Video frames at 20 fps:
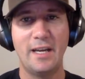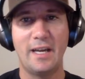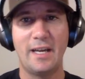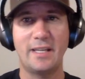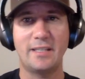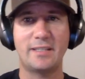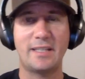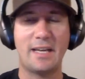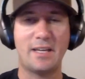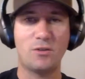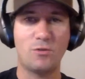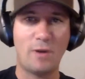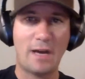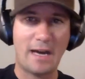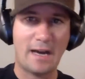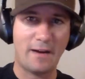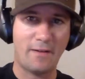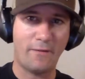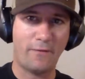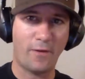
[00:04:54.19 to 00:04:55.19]
is that you
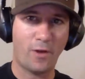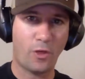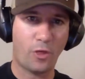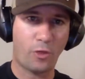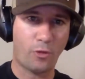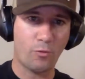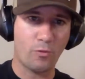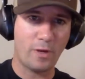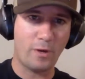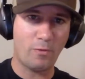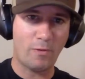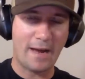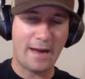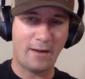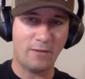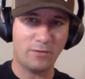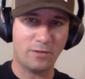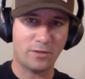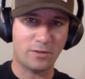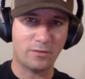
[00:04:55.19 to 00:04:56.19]
have 3
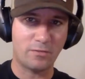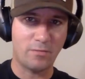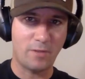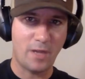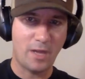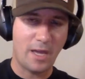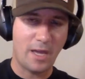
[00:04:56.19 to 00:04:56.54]
routes